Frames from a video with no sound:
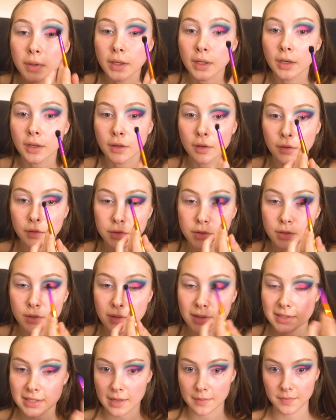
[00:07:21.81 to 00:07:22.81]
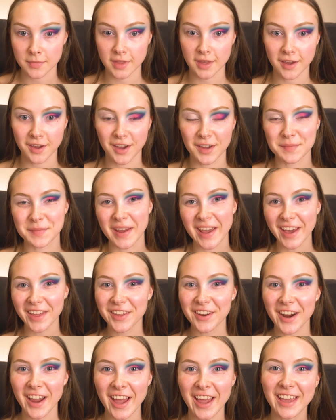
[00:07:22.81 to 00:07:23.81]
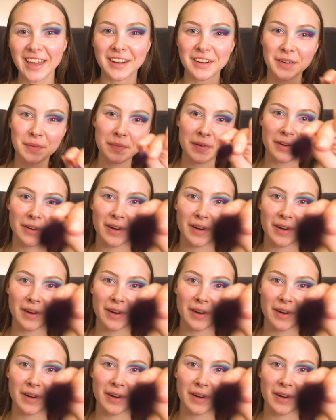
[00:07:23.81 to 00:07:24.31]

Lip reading: gonna go do the same thing on my other eye and I'll be